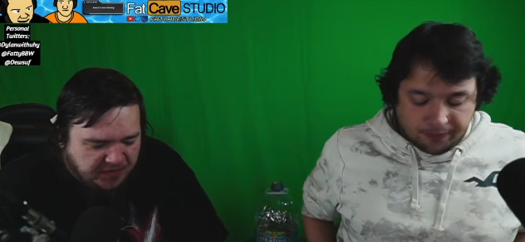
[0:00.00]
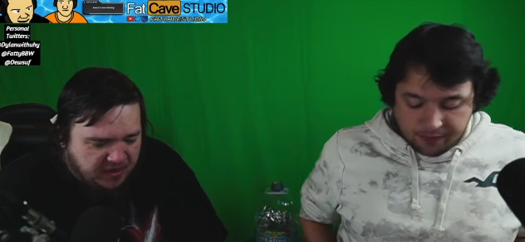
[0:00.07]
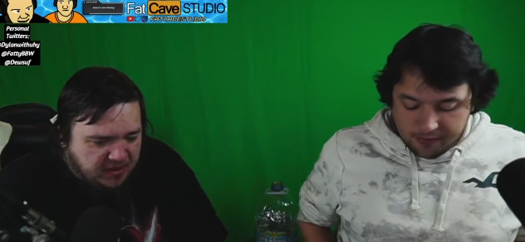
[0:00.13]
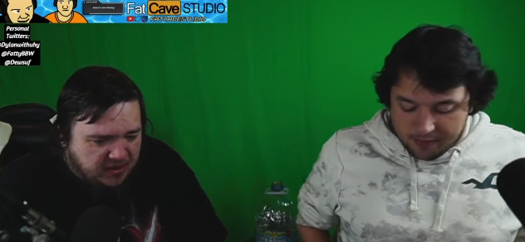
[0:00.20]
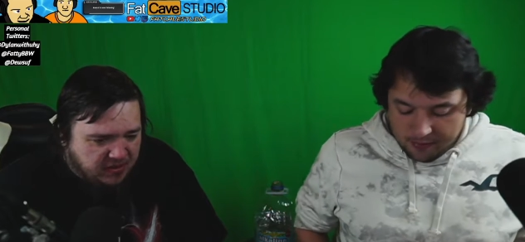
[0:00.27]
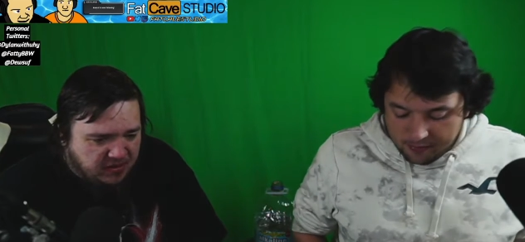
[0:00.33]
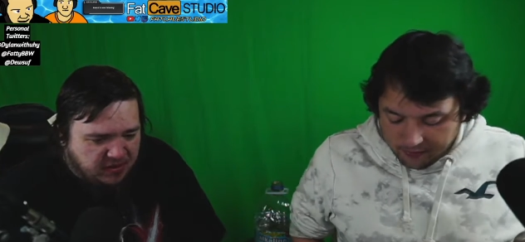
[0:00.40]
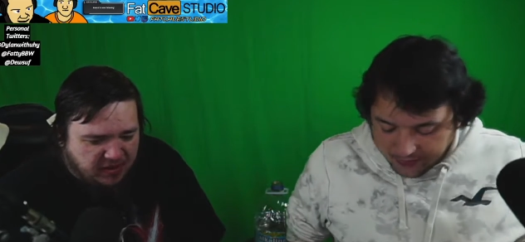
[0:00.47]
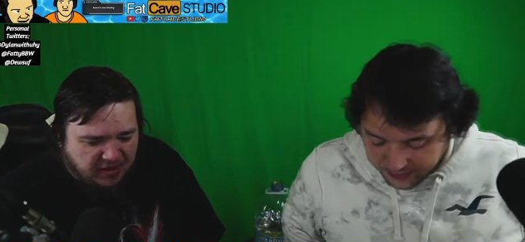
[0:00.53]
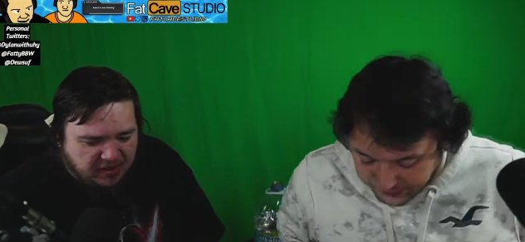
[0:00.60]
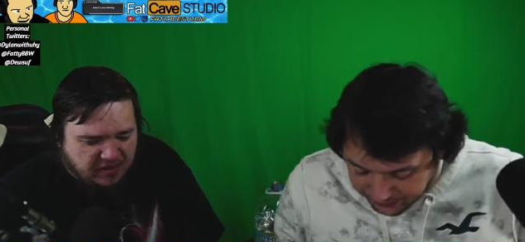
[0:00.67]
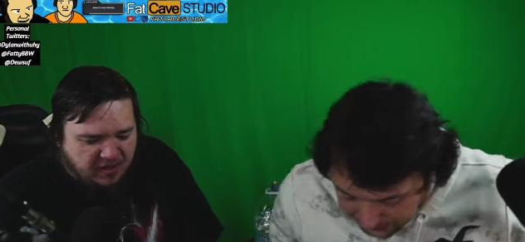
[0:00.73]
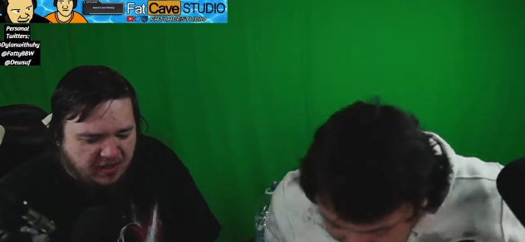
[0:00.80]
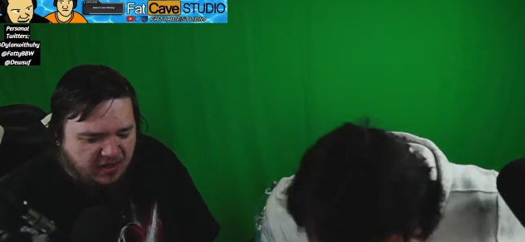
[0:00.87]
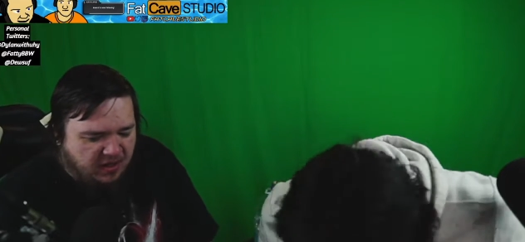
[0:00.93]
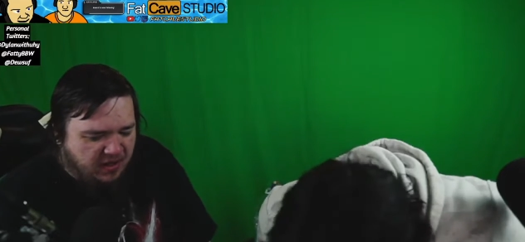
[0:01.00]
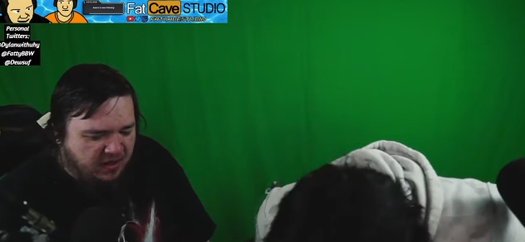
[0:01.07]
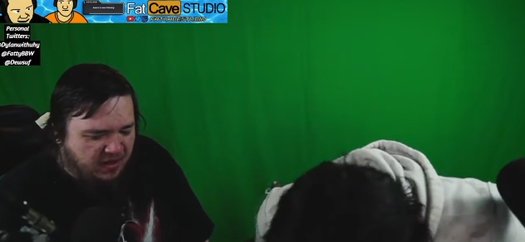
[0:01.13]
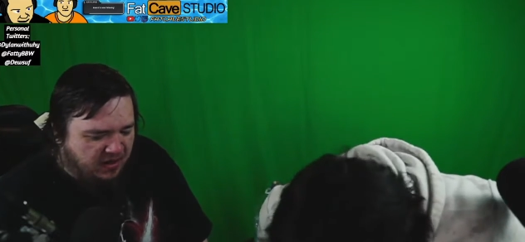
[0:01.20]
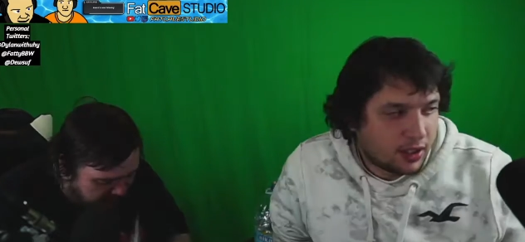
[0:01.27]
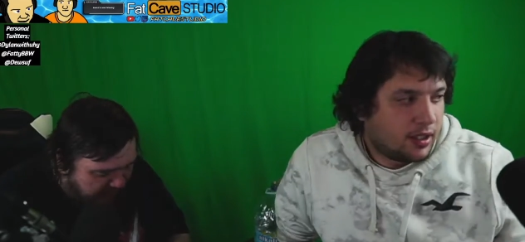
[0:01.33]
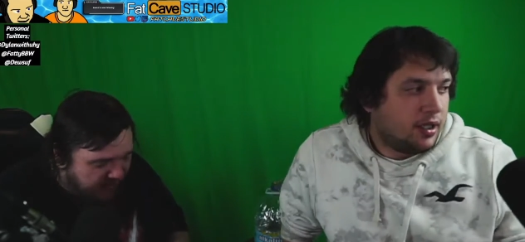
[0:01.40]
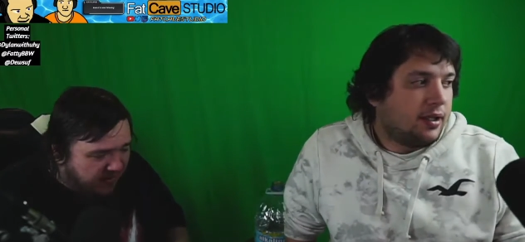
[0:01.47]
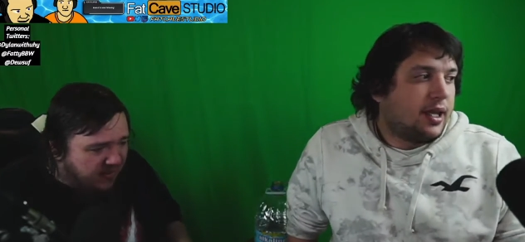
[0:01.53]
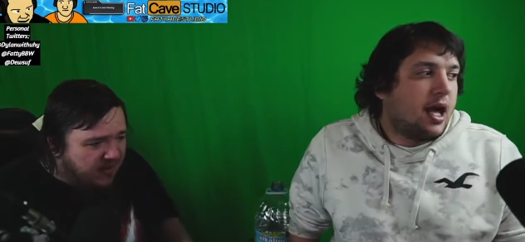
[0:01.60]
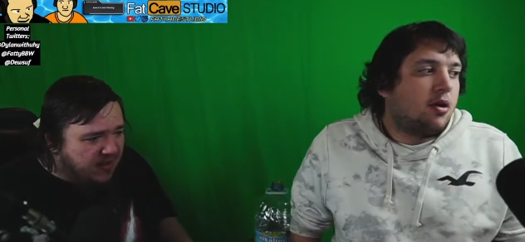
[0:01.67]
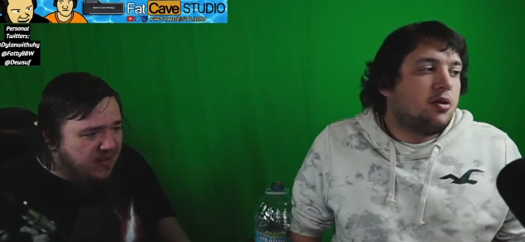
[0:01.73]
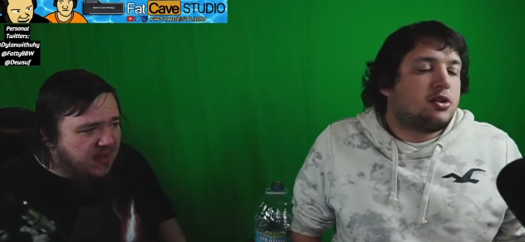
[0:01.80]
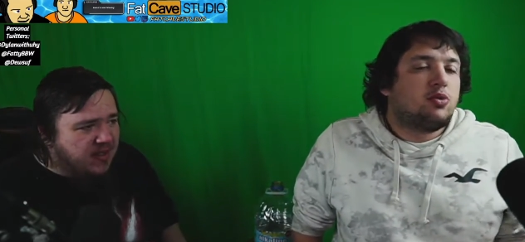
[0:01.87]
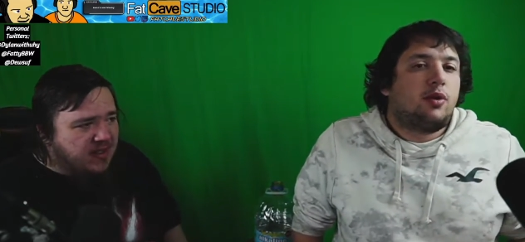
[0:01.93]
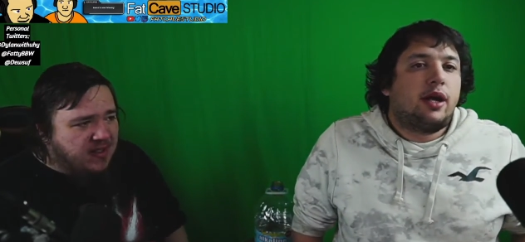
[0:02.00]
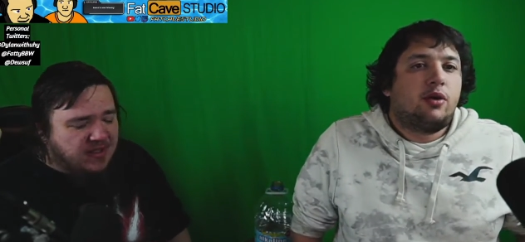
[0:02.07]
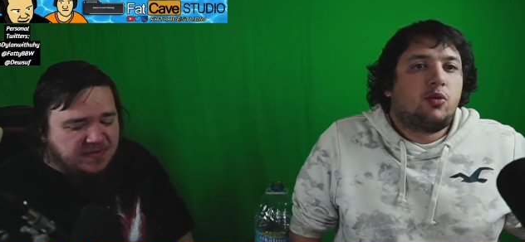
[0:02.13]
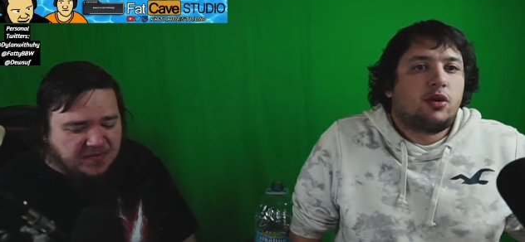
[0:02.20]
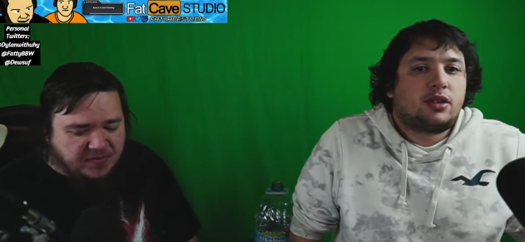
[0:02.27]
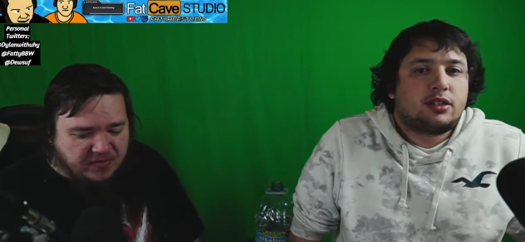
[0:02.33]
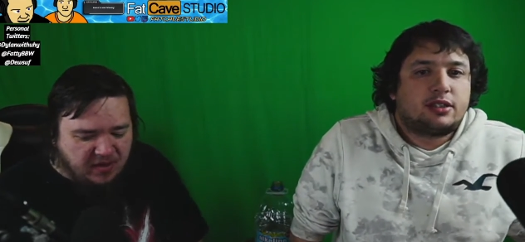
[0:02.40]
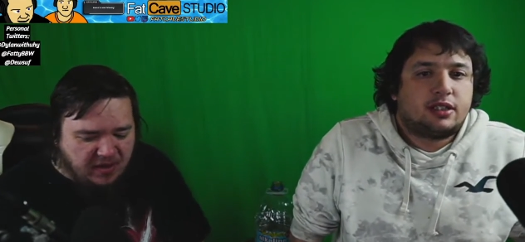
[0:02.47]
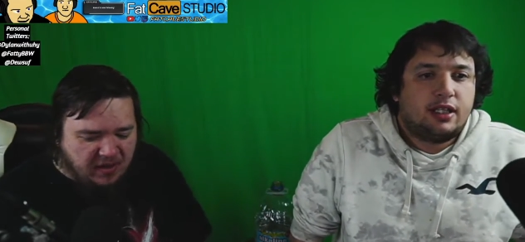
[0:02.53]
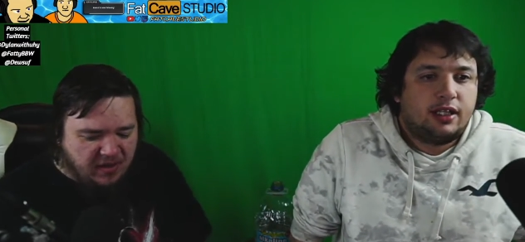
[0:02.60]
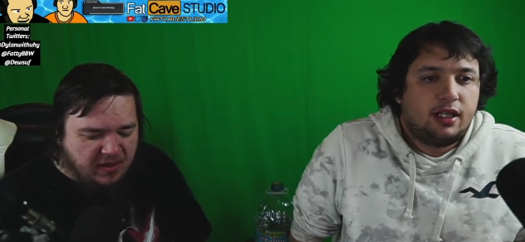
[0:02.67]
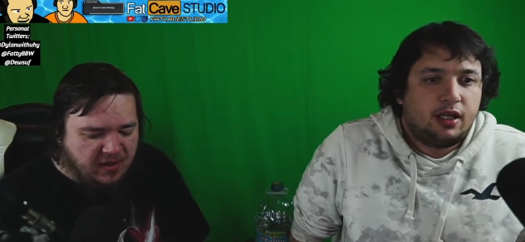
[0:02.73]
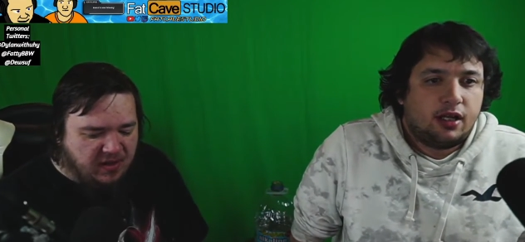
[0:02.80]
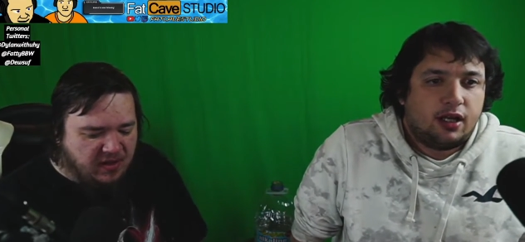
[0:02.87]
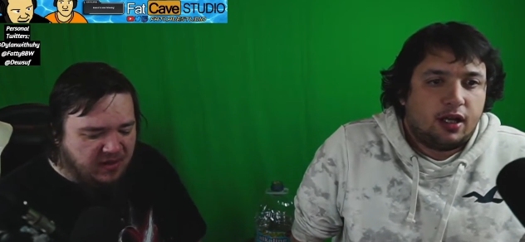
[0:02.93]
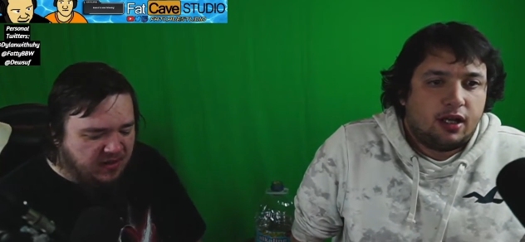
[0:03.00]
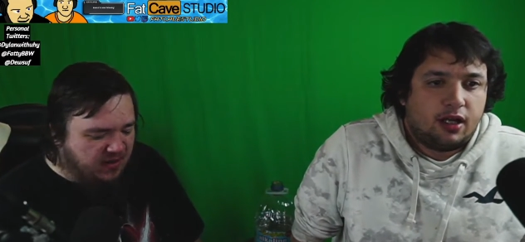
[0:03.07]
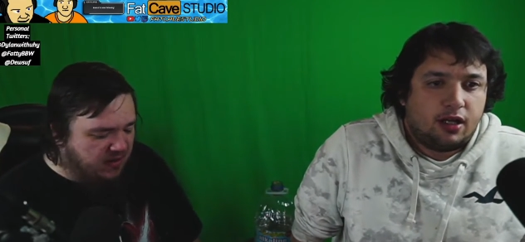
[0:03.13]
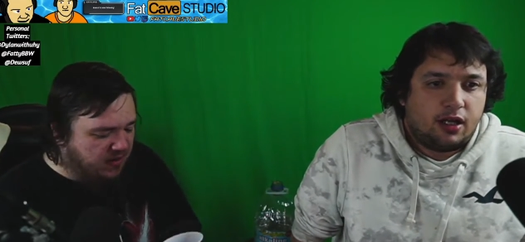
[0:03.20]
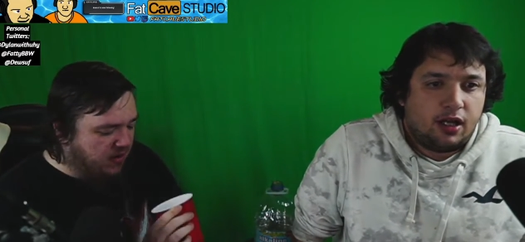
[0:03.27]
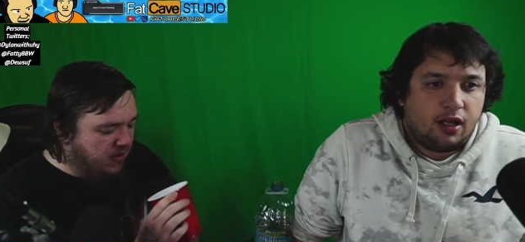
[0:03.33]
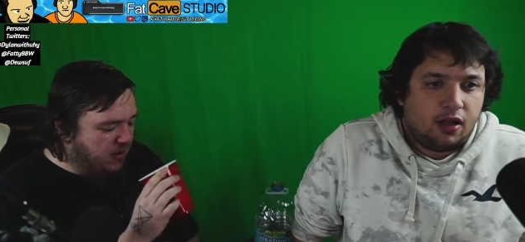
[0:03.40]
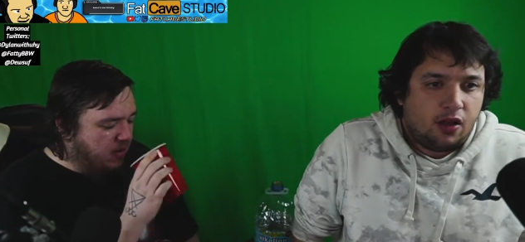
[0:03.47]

Speaker 1: It still sucks. That was way worse than the uh,